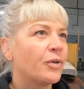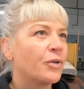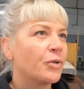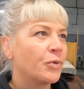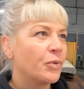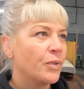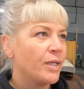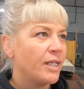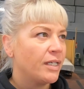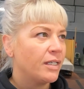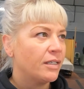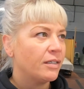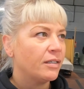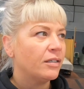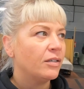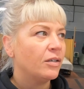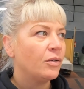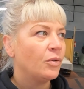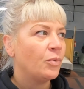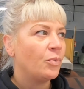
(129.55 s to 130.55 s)
creek
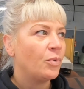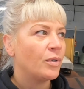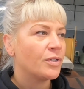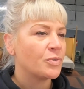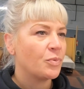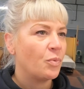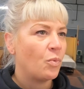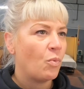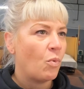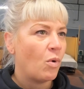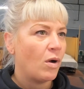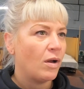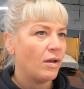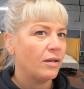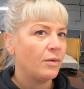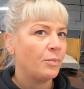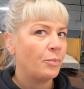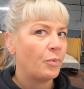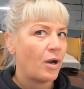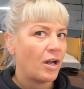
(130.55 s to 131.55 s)
was
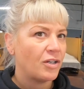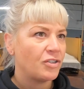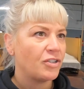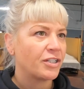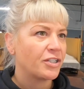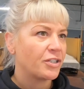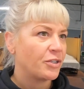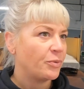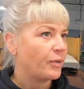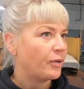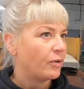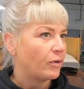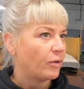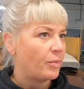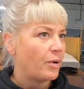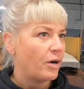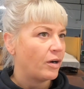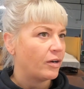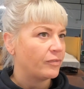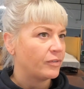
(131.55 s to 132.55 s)
one project that we were a
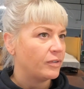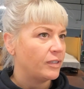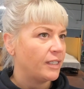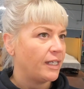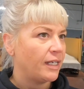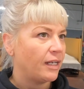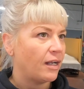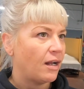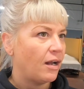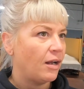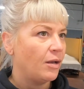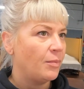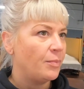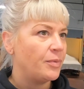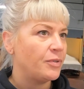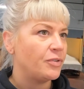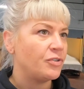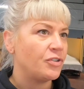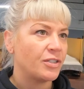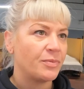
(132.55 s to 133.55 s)
part of cleaning
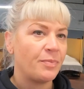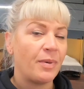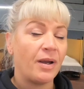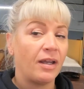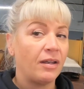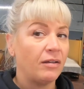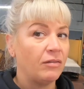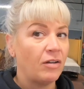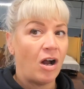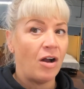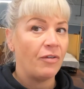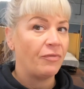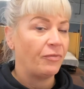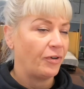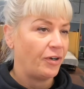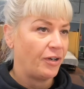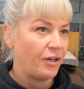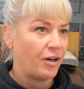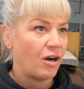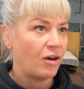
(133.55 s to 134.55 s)
up just by
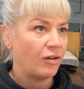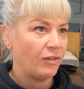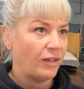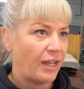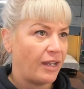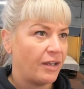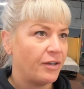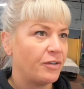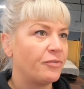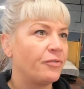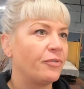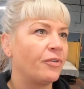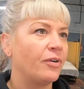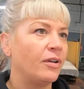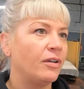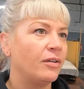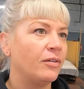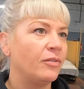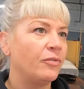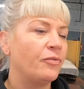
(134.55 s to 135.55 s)
offering our land
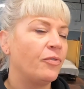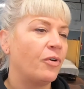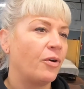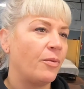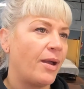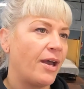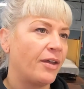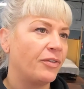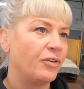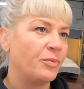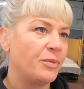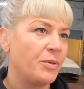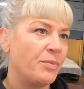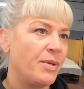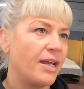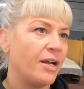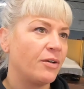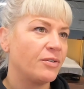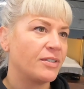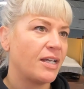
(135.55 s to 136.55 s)
for a bathroom to
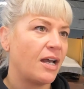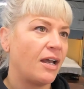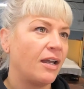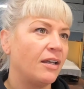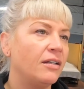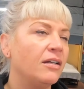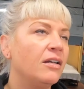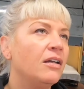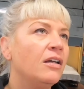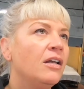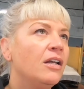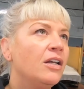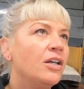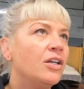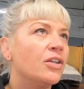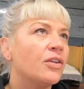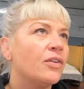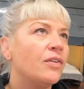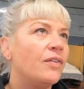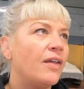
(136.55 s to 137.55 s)
be outside
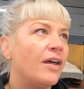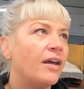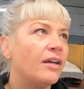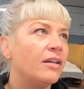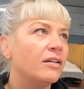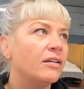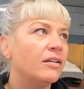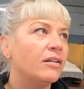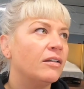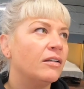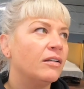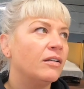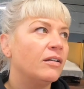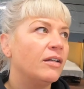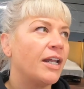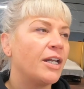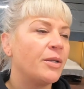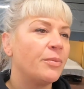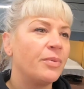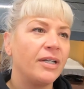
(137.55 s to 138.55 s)
that
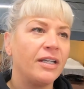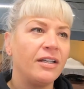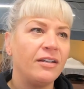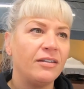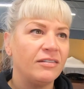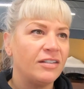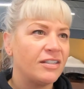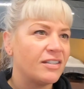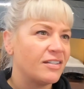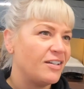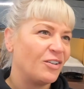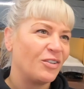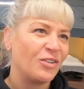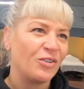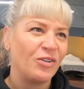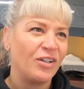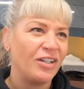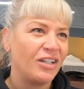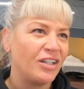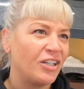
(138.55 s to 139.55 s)
anybody that's near the
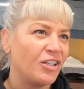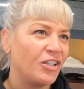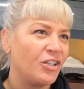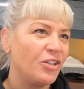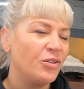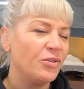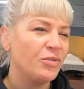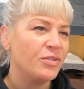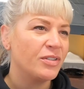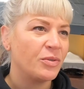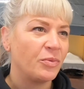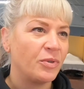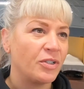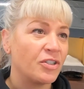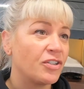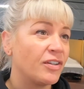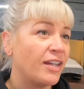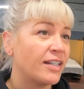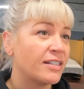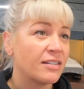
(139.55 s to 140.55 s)
creek can use,
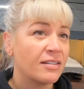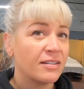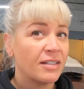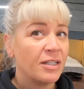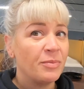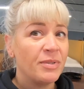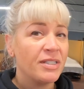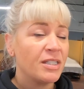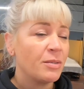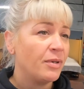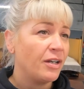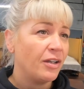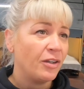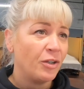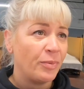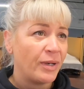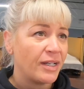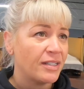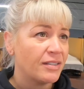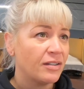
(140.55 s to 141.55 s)
which that can be somebody on
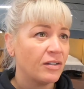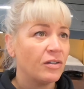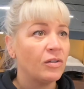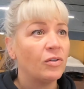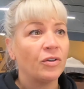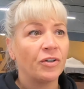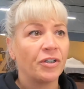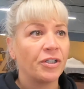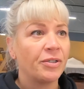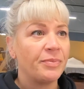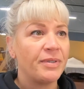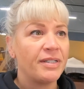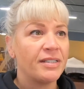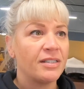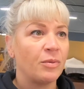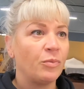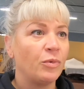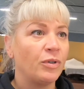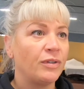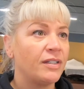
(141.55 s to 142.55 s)
their bicycle or it can be
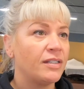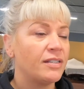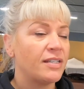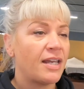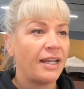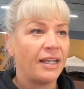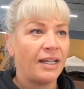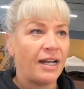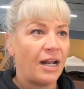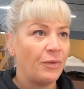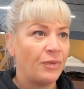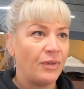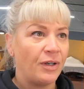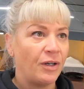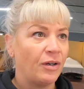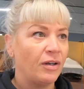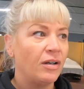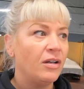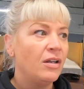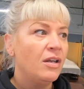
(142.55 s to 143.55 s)
someone that's hanging out
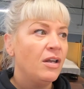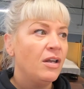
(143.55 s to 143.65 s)
there